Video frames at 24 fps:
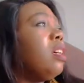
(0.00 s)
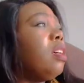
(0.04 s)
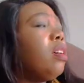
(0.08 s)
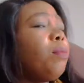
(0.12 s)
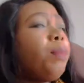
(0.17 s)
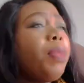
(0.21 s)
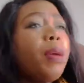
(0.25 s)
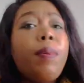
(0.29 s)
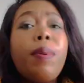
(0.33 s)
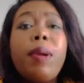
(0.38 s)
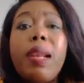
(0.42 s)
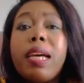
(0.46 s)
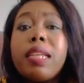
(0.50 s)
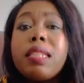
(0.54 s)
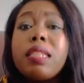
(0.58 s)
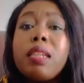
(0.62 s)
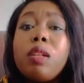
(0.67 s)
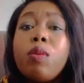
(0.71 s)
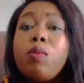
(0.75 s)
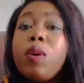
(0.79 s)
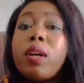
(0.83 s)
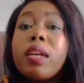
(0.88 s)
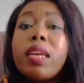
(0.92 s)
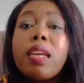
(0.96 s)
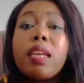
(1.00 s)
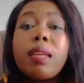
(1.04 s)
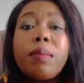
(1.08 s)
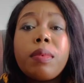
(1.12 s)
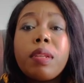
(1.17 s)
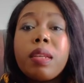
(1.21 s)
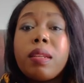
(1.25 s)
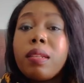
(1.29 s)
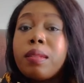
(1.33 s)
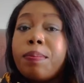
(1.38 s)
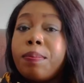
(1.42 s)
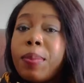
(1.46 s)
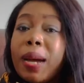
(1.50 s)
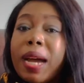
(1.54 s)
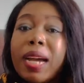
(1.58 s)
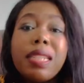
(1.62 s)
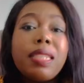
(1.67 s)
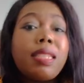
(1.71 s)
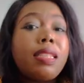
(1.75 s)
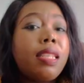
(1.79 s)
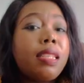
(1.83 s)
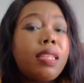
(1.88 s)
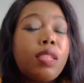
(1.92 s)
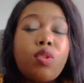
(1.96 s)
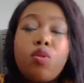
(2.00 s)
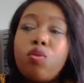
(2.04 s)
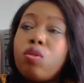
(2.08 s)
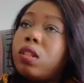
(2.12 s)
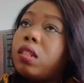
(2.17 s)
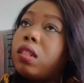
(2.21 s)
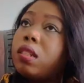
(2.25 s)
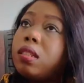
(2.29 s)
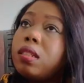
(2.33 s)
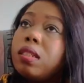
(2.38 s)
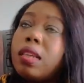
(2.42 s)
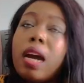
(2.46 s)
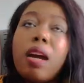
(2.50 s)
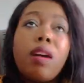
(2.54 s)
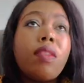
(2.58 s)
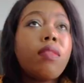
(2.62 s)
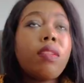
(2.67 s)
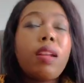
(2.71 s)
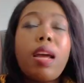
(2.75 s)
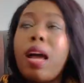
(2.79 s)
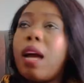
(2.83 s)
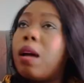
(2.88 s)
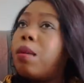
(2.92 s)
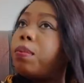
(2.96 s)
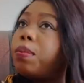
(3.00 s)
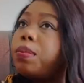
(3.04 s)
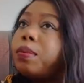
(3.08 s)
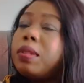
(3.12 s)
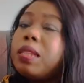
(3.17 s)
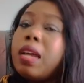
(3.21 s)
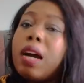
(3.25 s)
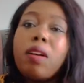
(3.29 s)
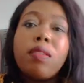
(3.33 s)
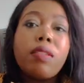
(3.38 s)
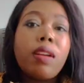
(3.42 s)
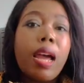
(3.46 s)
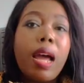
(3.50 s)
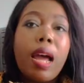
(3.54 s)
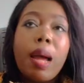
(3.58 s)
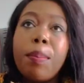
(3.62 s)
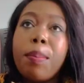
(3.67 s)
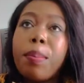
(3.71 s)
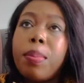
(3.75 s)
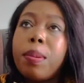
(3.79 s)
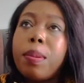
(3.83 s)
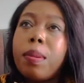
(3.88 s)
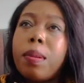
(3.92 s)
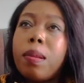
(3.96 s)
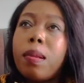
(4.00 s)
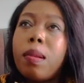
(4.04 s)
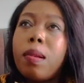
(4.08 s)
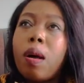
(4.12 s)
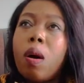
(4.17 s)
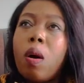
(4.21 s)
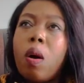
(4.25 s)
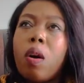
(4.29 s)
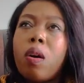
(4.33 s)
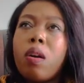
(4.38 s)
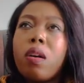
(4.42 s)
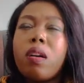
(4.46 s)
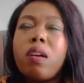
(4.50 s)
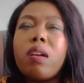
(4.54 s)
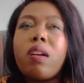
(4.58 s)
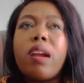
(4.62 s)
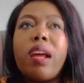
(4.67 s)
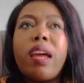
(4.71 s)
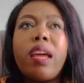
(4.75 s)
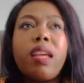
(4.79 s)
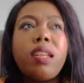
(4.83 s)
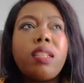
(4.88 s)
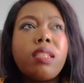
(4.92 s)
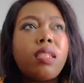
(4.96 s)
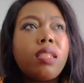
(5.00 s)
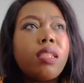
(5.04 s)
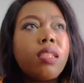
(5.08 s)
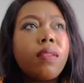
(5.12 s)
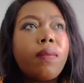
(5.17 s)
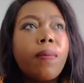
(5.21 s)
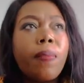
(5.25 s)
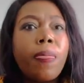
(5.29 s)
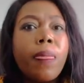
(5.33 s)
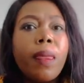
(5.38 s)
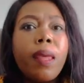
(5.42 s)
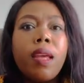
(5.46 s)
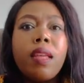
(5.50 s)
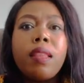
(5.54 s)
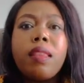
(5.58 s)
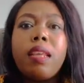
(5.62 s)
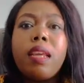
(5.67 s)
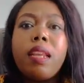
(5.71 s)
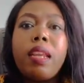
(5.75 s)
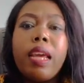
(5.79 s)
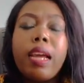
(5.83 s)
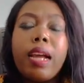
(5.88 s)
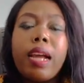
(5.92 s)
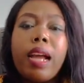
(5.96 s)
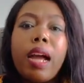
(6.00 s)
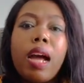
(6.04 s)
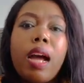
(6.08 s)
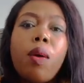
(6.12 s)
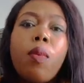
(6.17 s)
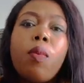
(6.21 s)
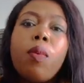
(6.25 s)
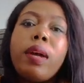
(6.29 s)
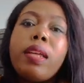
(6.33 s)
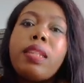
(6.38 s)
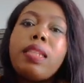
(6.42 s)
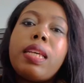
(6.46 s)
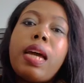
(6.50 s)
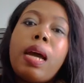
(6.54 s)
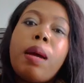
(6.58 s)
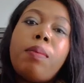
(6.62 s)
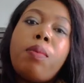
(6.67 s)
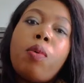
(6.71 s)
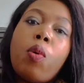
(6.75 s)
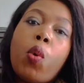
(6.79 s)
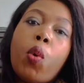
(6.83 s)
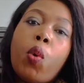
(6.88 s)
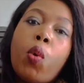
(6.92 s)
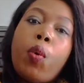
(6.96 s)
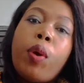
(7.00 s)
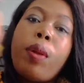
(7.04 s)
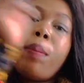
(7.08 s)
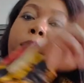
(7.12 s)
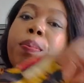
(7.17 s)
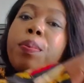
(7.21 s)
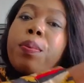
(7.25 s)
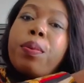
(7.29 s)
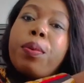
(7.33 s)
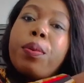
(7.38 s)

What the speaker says: People are still walking past the street, down, up. All right. Then a car went up, whip.